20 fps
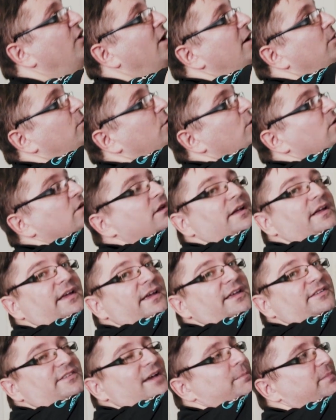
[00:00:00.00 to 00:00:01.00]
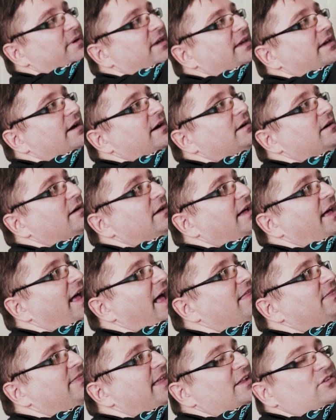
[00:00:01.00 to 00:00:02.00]
firewall is up here
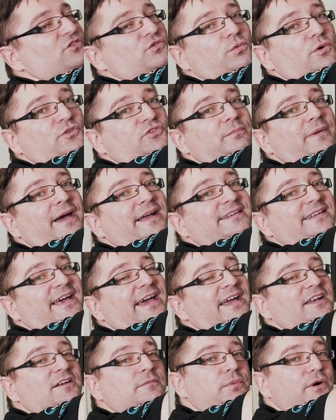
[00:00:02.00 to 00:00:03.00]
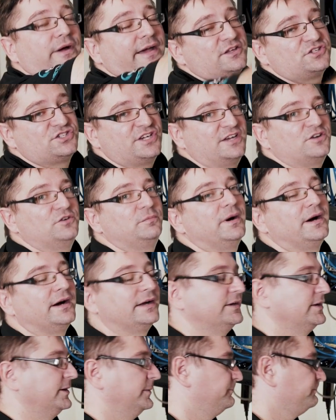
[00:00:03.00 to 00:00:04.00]
and that's what's maintained by our channel
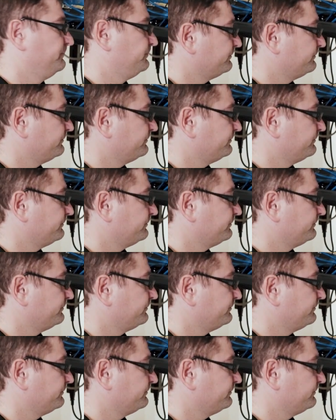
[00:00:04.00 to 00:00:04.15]
partner.